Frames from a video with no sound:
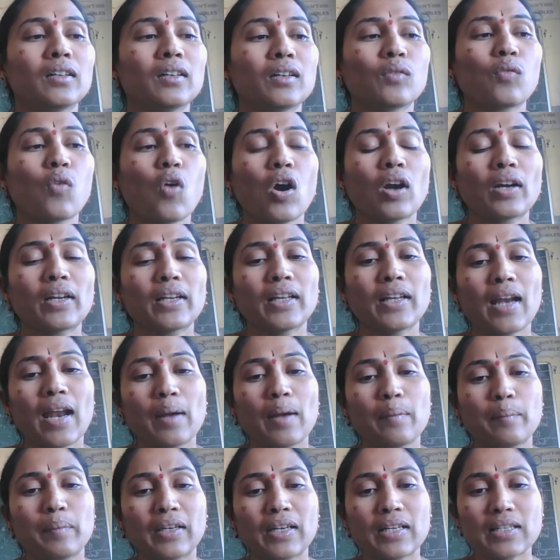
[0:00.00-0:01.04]
water and
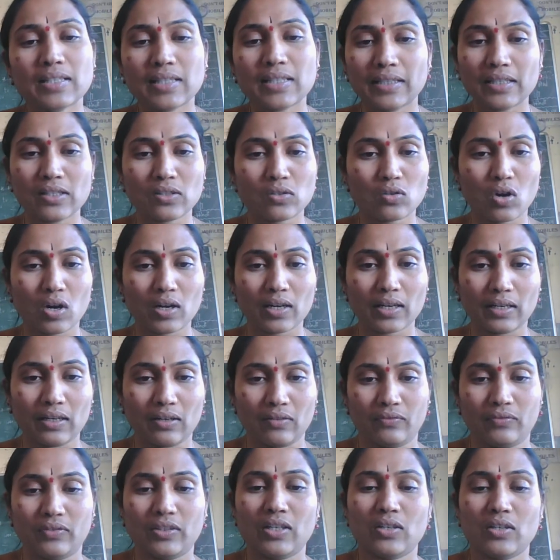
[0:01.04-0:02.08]
minerals, that is not enough.
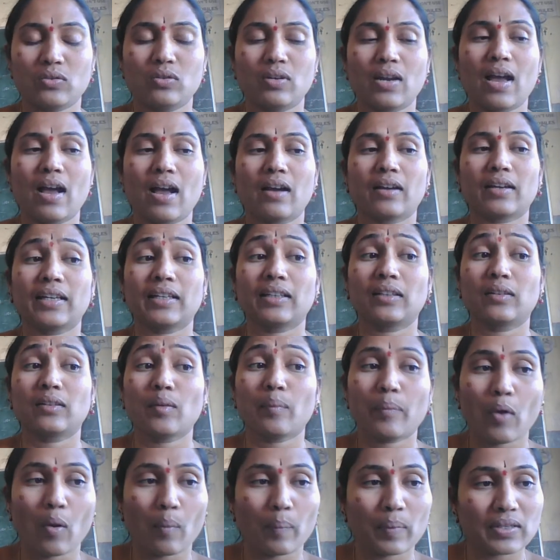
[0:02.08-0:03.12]
They should get the
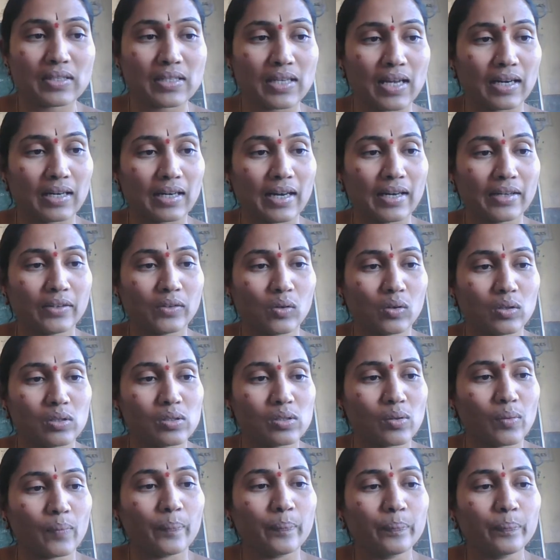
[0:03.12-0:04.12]
proper sunlight also.